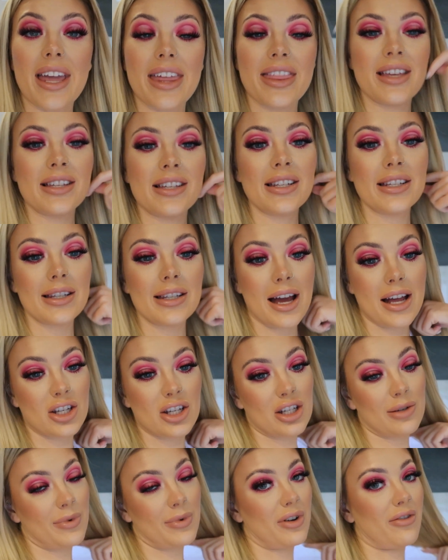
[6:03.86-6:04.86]
this has
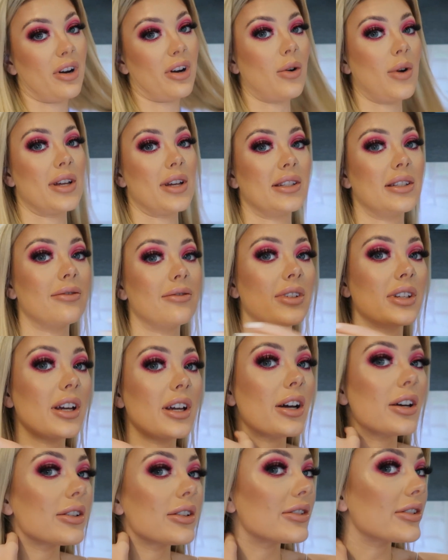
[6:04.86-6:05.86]
actually been a requested
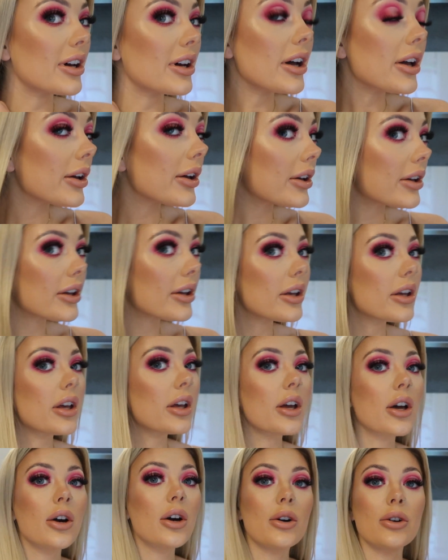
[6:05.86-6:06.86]
video, so.
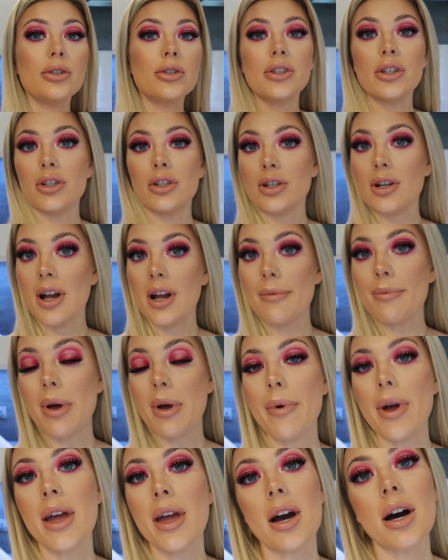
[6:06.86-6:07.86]
Also, if you like my
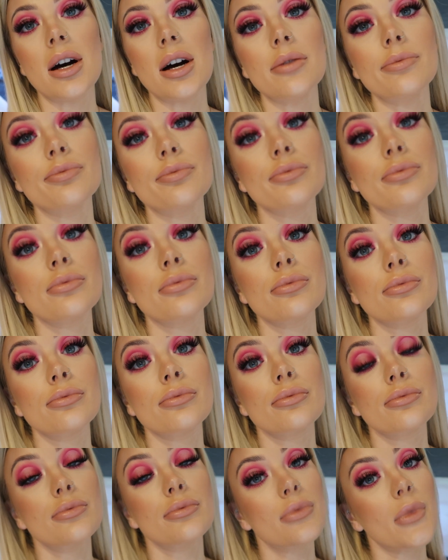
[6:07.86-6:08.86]
makeup,
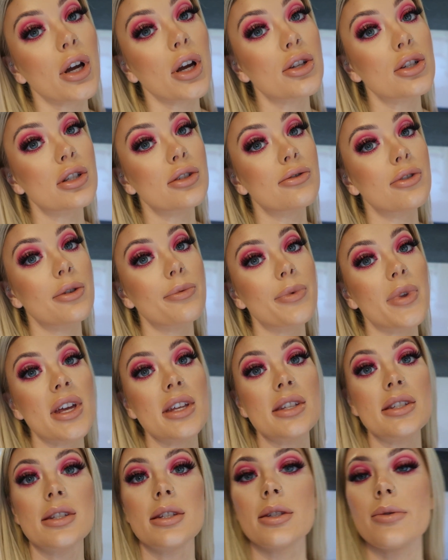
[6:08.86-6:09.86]
just film
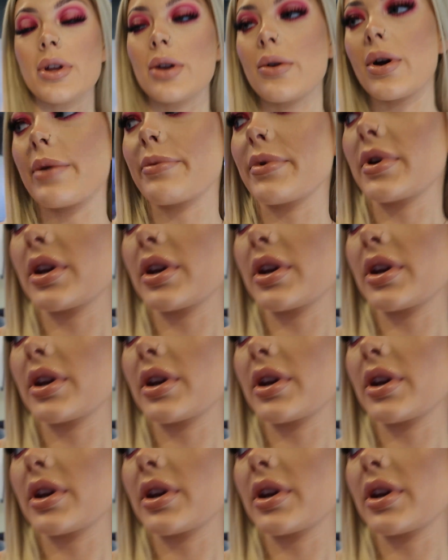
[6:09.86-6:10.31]
this. So anyway, I'm